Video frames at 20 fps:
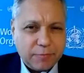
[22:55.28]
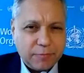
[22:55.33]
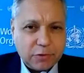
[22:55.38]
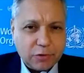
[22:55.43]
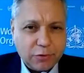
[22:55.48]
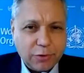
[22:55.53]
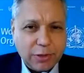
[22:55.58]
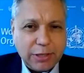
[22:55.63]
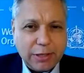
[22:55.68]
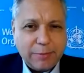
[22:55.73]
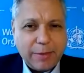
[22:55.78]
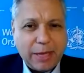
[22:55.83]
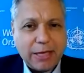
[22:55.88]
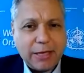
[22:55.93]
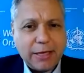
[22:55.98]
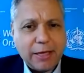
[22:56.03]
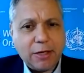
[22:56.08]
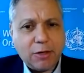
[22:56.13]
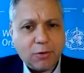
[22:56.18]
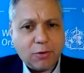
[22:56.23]
treaty
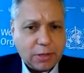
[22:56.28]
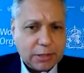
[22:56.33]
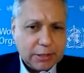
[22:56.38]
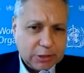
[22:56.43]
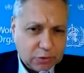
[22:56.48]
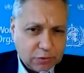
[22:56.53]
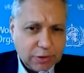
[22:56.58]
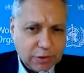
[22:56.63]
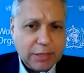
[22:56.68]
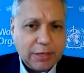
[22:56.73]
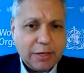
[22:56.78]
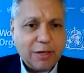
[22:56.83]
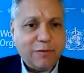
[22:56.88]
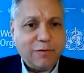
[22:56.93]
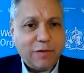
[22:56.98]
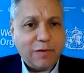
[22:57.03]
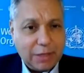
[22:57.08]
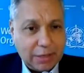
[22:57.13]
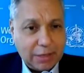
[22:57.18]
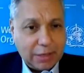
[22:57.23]
making, or at least treaty
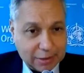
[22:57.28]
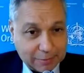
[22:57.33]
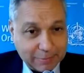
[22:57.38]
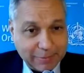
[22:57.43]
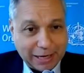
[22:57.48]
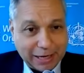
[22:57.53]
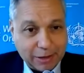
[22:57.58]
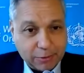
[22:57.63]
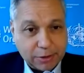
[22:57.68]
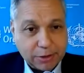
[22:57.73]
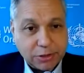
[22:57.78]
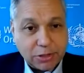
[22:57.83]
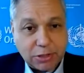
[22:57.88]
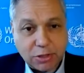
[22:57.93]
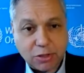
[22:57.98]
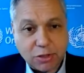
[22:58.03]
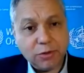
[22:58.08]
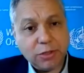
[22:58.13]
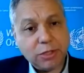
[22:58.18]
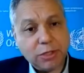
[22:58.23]
convening powers.
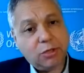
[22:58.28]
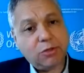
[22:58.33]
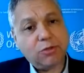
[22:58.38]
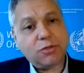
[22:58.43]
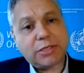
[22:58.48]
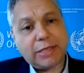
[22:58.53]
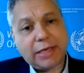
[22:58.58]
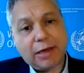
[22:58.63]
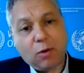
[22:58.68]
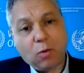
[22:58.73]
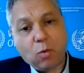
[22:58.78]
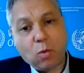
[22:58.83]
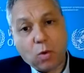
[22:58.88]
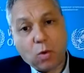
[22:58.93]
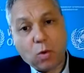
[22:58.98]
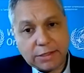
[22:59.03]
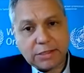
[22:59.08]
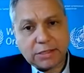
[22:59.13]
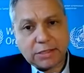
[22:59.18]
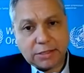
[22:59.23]
It's only used that
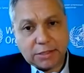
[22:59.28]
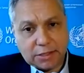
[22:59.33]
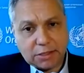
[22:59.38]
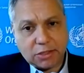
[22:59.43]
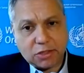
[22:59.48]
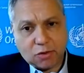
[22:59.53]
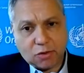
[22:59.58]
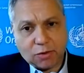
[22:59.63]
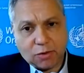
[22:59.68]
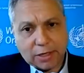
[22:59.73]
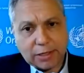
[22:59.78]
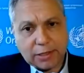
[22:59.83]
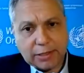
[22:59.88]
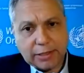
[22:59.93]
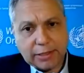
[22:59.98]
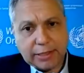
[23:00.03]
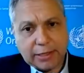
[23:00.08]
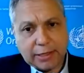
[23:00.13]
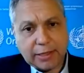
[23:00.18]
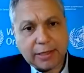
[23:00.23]
once
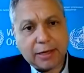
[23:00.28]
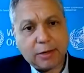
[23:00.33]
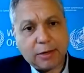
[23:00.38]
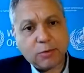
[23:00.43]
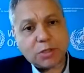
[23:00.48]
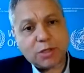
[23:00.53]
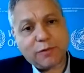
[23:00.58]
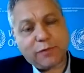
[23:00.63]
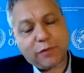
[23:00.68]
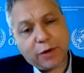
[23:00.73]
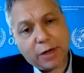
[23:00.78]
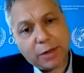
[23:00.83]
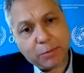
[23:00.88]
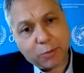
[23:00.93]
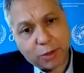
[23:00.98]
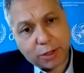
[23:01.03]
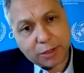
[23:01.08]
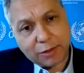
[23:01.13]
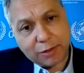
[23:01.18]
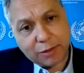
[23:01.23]
historically, and that was the
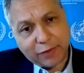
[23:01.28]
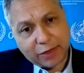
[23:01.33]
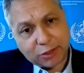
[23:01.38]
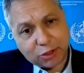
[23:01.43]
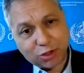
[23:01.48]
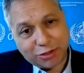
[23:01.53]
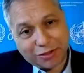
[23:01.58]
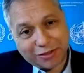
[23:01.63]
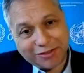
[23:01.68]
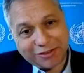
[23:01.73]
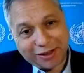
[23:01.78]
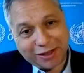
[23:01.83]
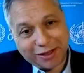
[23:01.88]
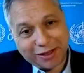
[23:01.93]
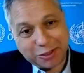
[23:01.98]
Framework Convention on